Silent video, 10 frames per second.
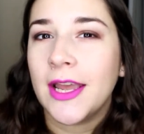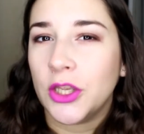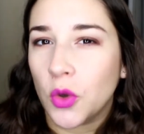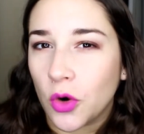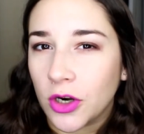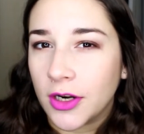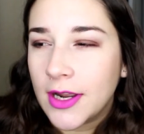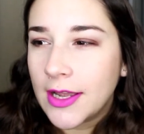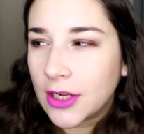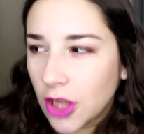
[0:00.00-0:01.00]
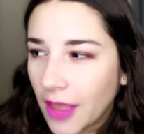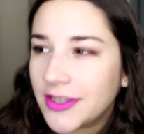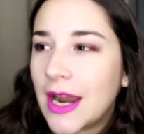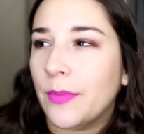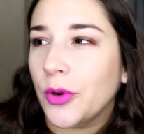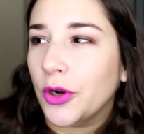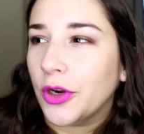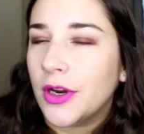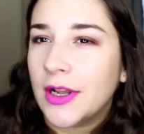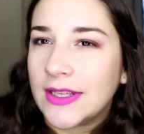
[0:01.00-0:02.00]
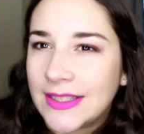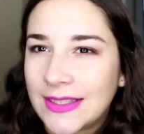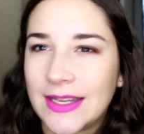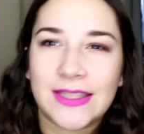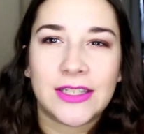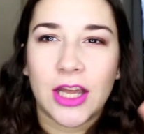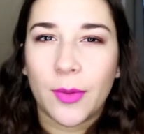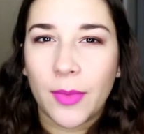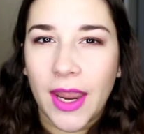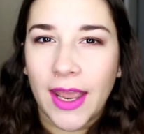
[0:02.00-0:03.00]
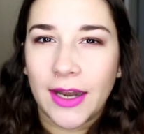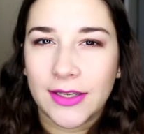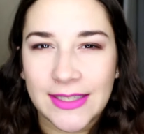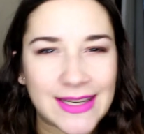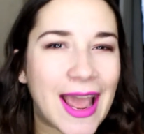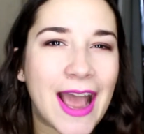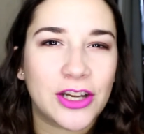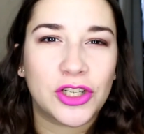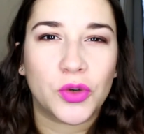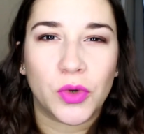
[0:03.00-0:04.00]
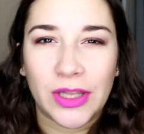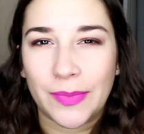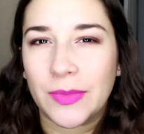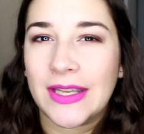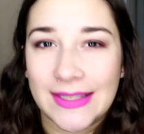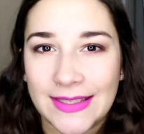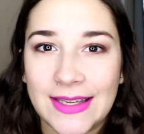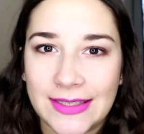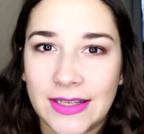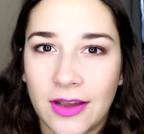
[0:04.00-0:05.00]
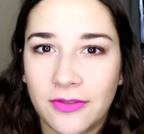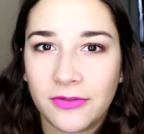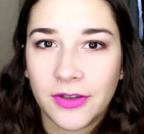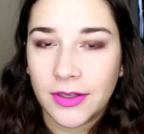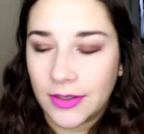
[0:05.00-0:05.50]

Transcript: your cloth diaper system and stash to really consist of.